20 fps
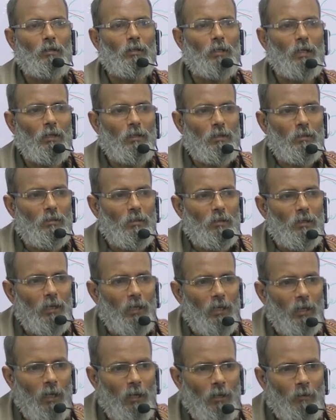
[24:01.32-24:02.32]
there is
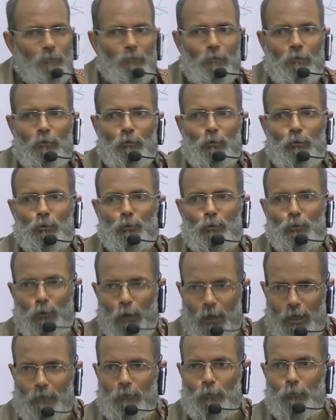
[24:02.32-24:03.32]
enough
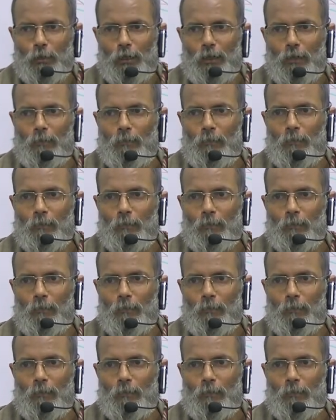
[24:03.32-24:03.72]
joint fluid